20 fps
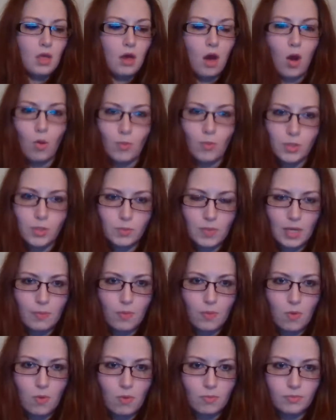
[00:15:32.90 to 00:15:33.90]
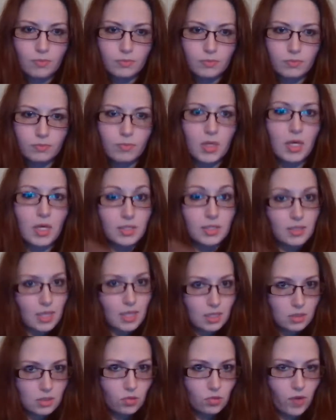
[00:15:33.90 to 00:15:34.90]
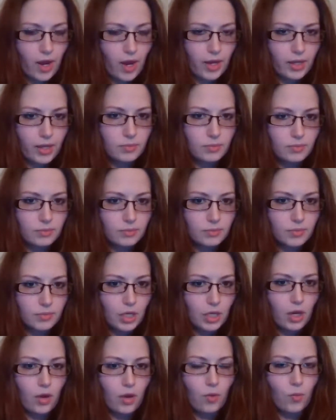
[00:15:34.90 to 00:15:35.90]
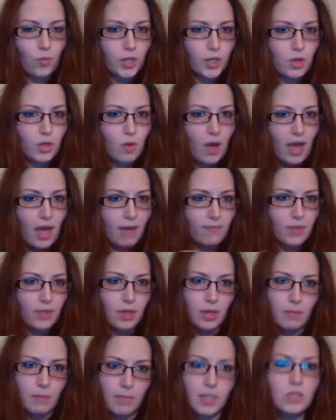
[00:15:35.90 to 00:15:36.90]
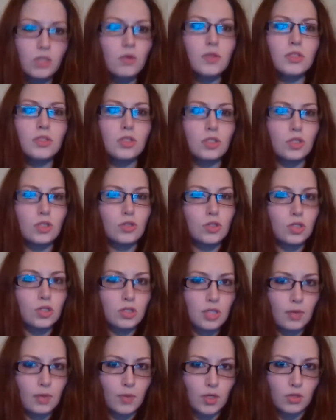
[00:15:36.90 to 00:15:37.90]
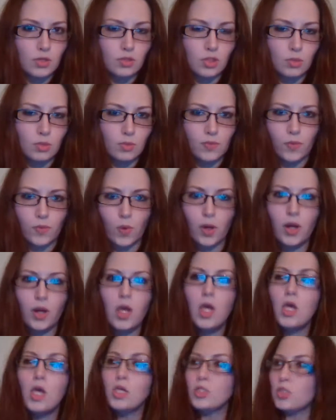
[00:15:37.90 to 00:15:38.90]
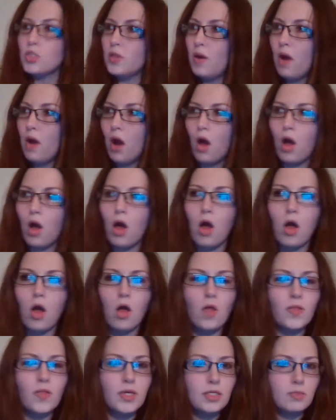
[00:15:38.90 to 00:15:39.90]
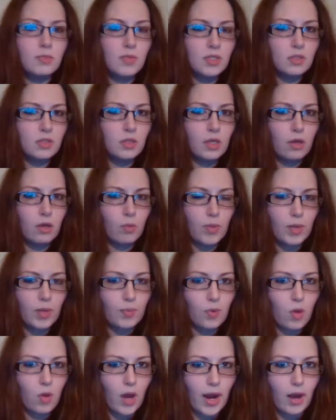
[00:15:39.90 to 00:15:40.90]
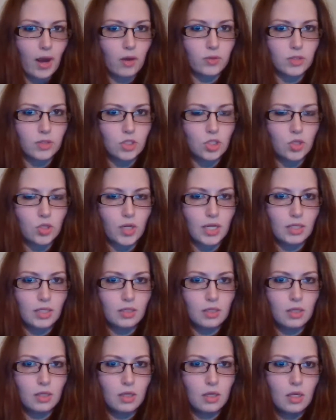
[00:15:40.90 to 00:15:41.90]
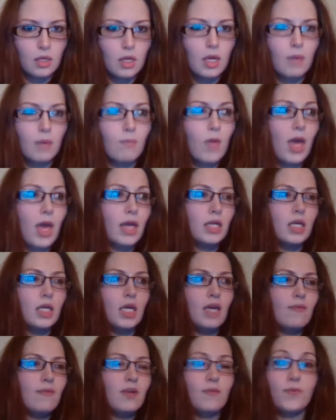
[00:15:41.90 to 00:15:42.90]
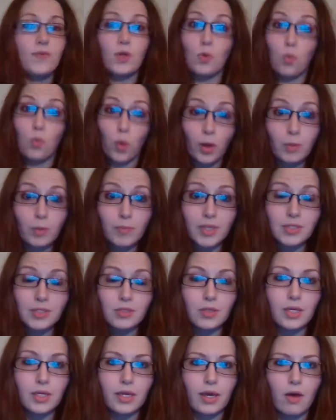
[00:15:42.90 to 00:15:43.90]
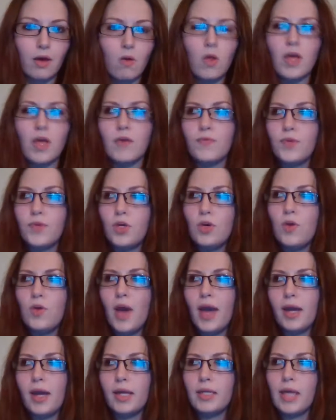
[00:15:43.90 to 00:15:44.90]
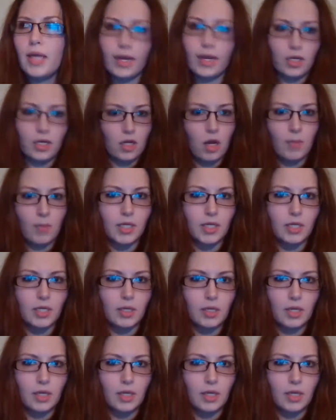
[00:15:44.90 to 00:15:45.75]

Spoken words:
homeless people, because thanks to Reagan, we don't have the mental institutions that we used to before. So now all these mentally ill people are out in the street. And even if you weren't mentally ill, if you had economic